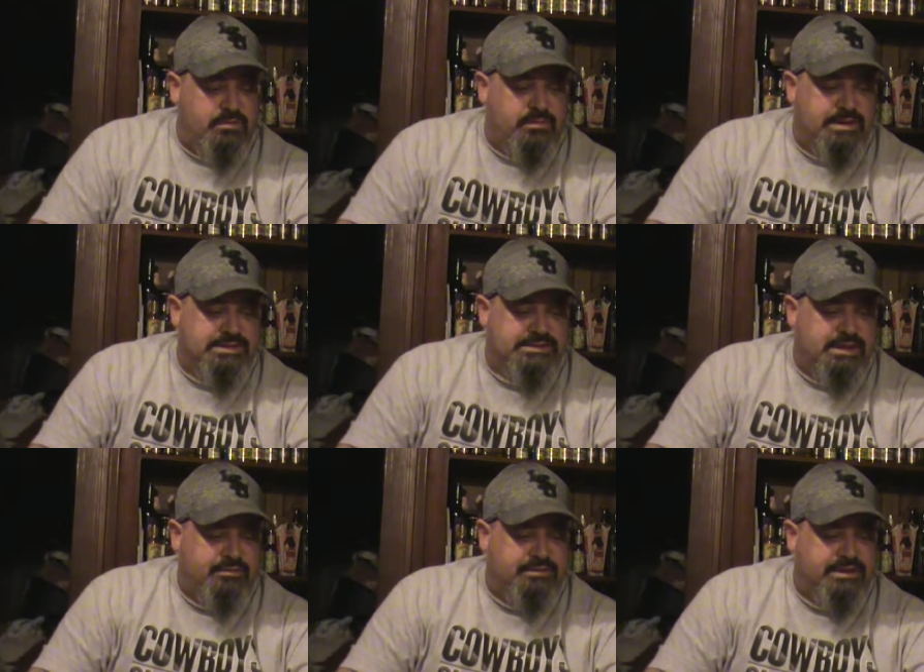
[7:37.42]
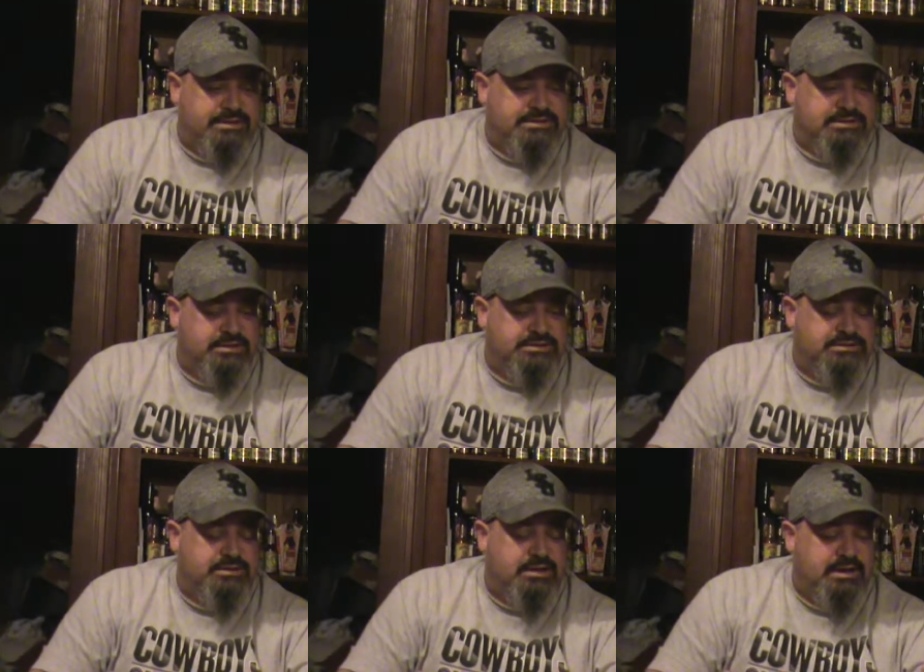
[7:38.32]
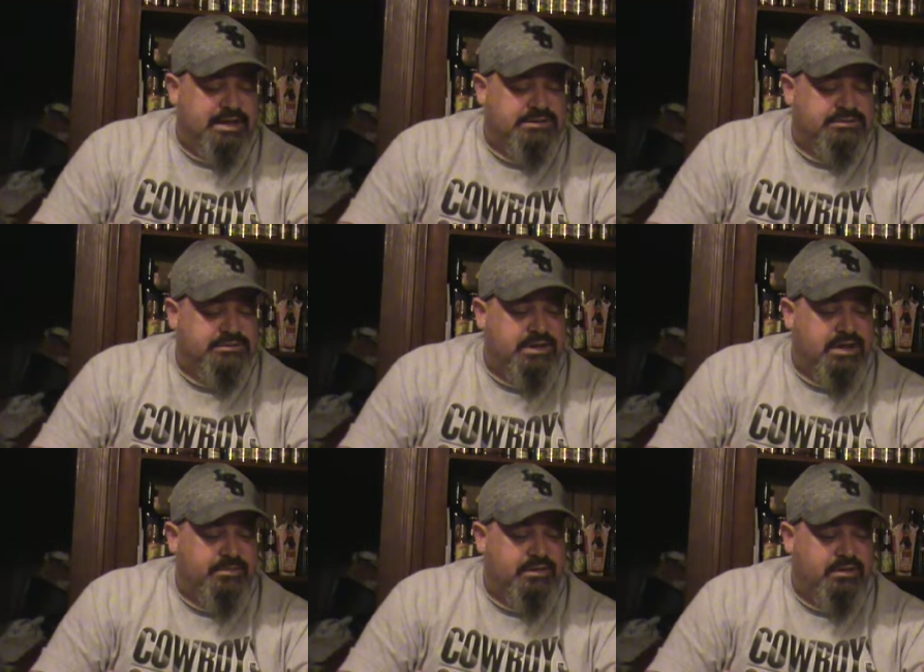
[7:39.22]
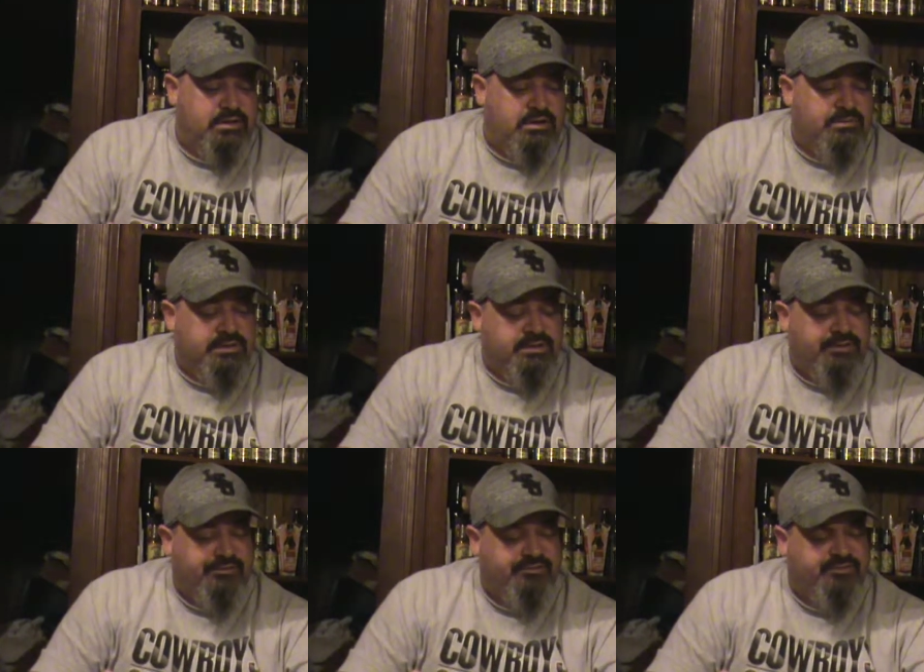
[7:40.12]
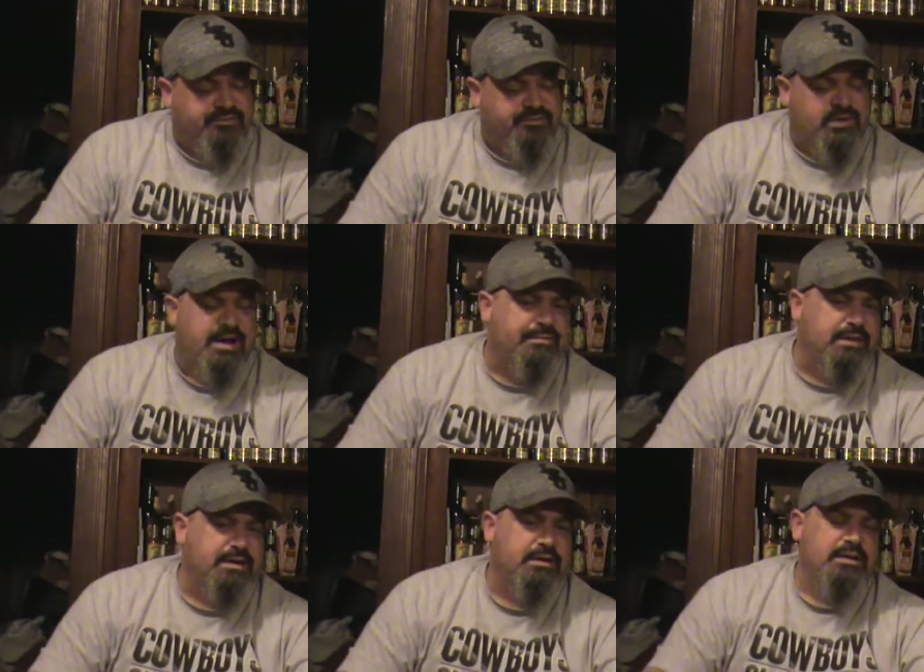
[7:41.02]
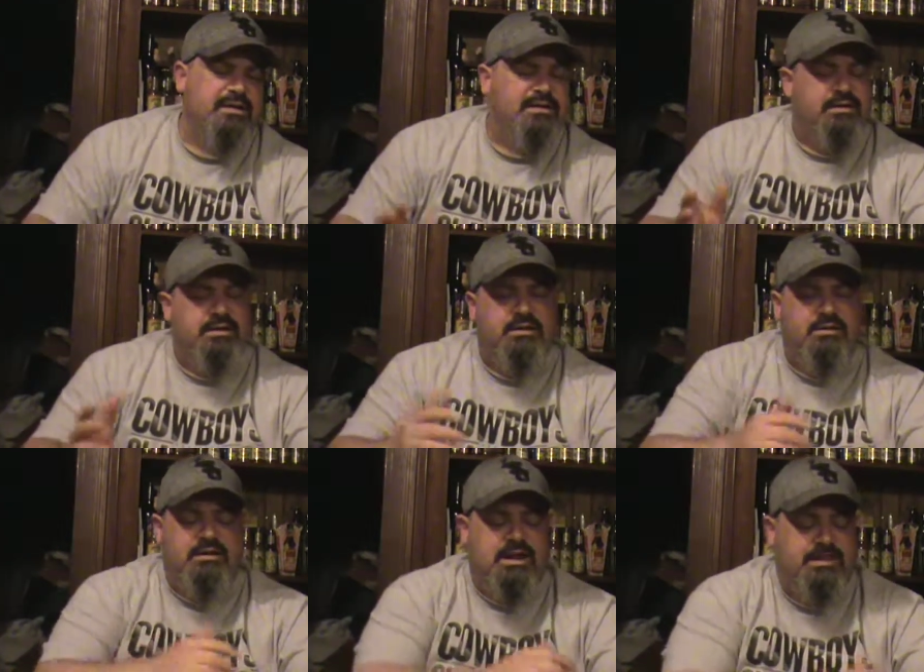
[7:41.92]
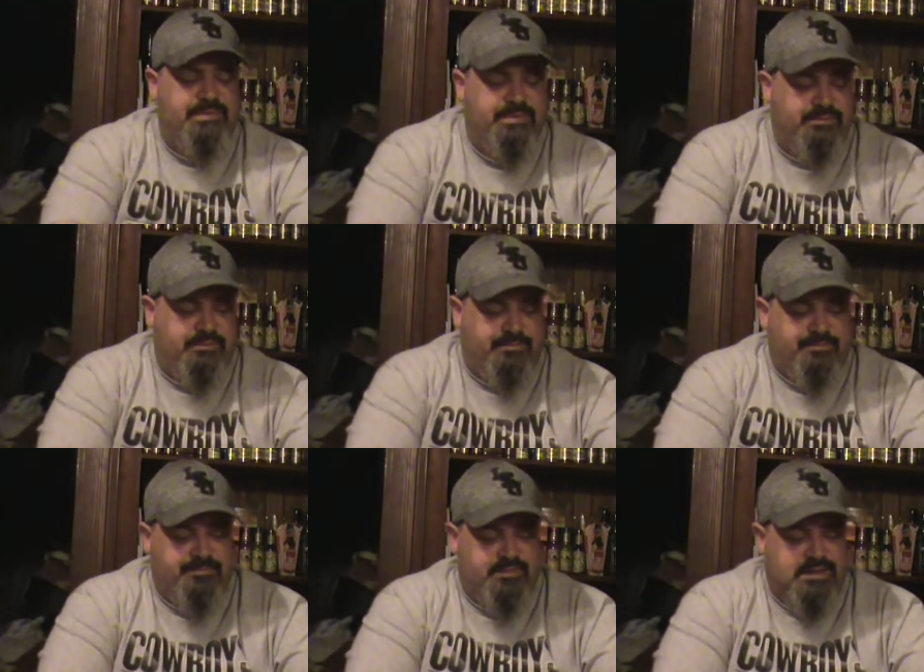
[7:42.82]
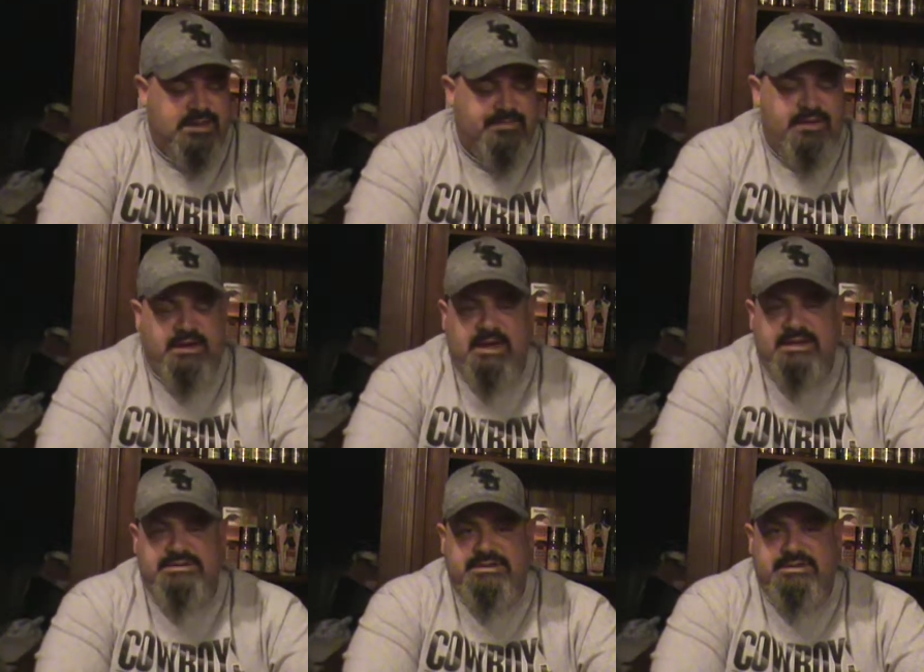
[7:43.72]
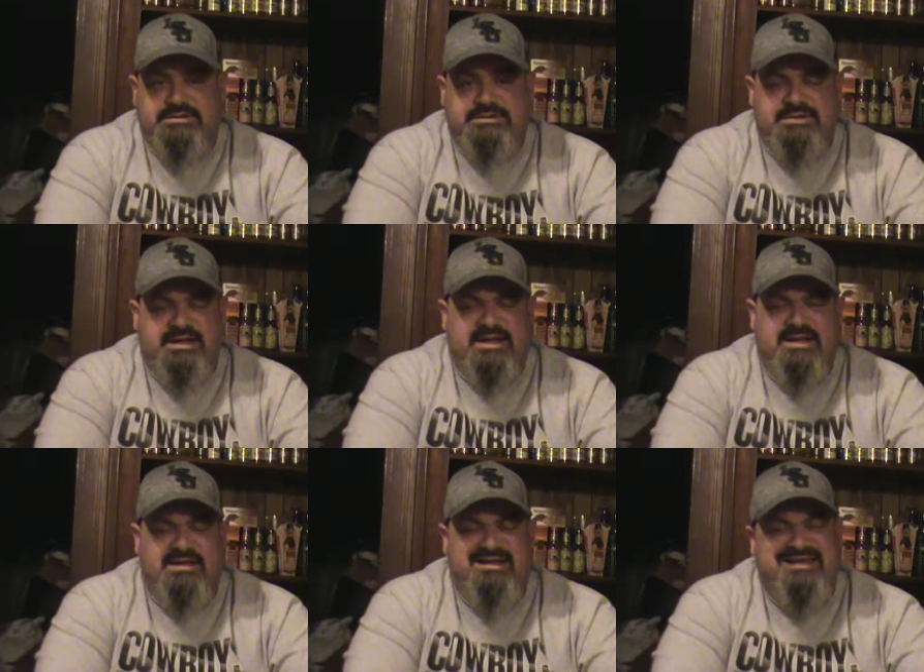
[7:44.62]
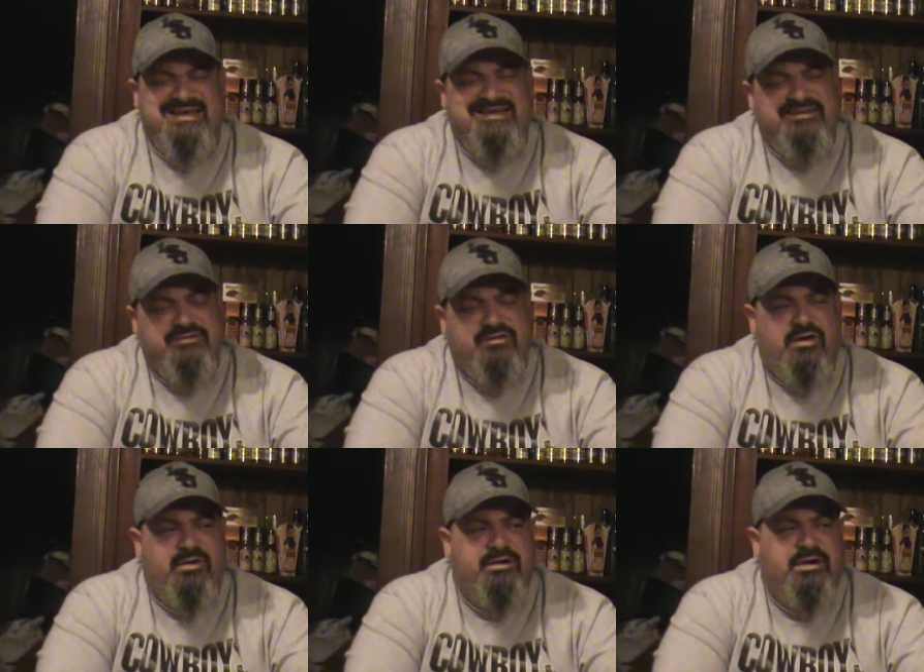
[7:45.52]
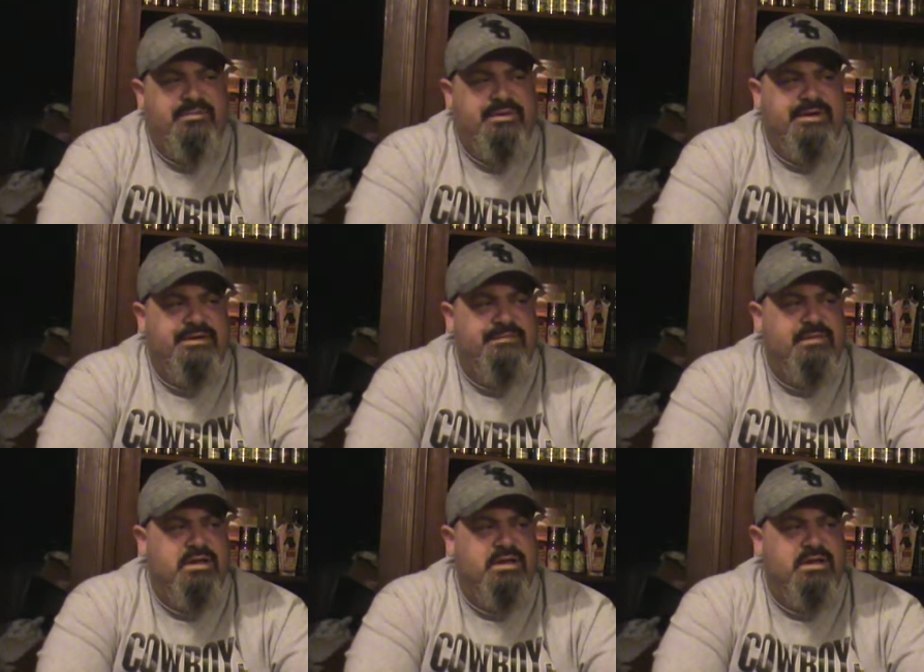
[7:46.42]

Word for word: whereas I don't think this sauce is going to last too terribly long because this is right the, you know, a lot of people think about hot sauces and they get, and they get too caught up in,